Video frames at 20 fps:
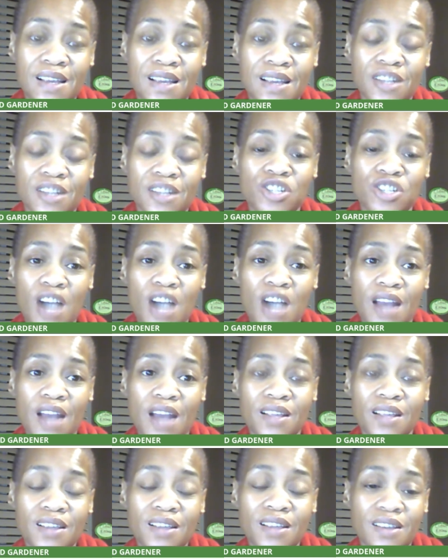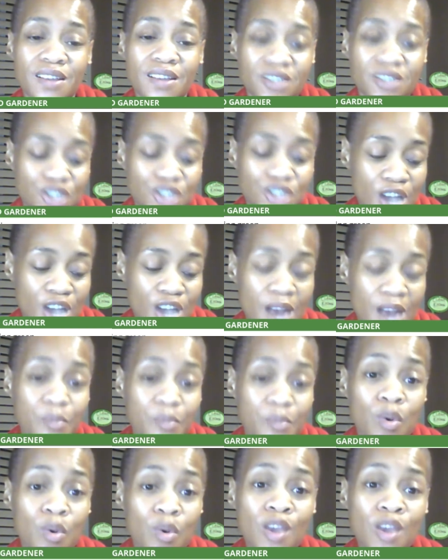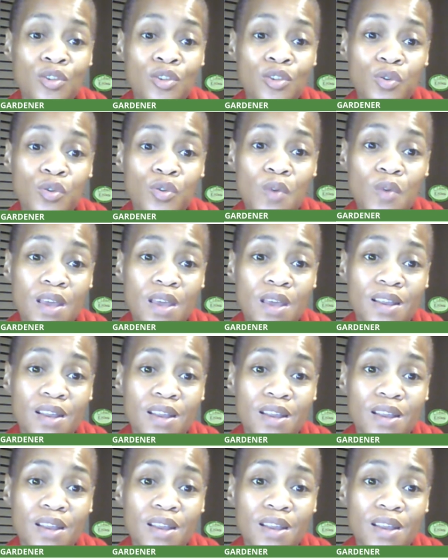She got to she got to breathe through it.